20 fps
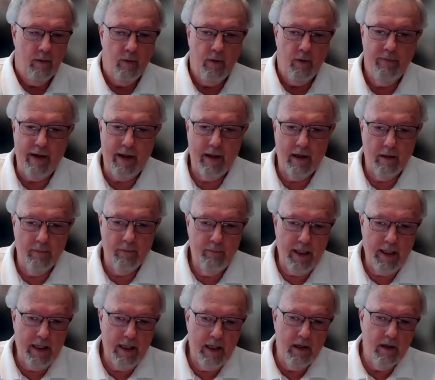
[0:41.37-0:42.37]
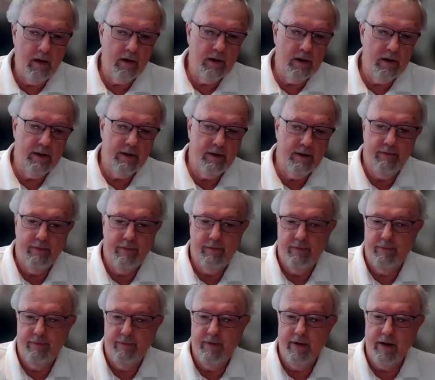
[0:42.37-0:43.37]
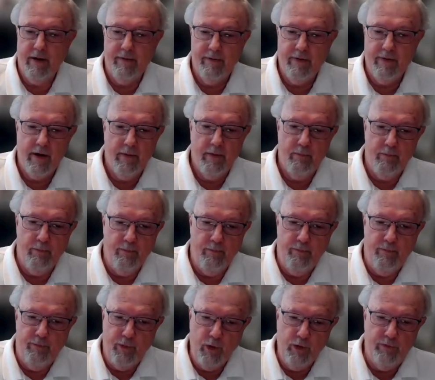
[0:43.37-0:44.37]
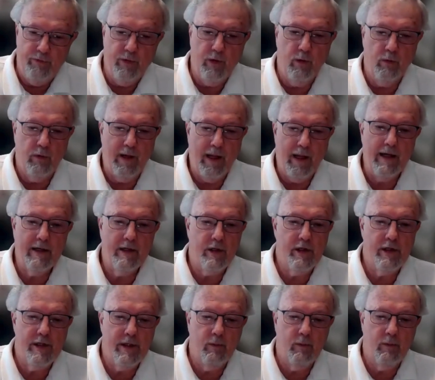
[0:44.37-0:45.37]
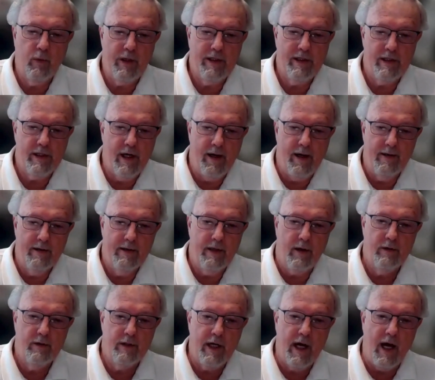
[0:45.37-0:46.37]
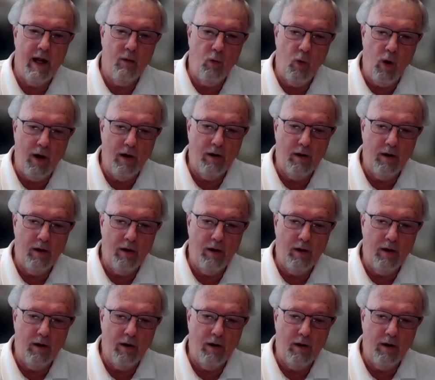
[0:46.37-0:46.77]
we've had many years of very, very fruitful relationship with John. So, John,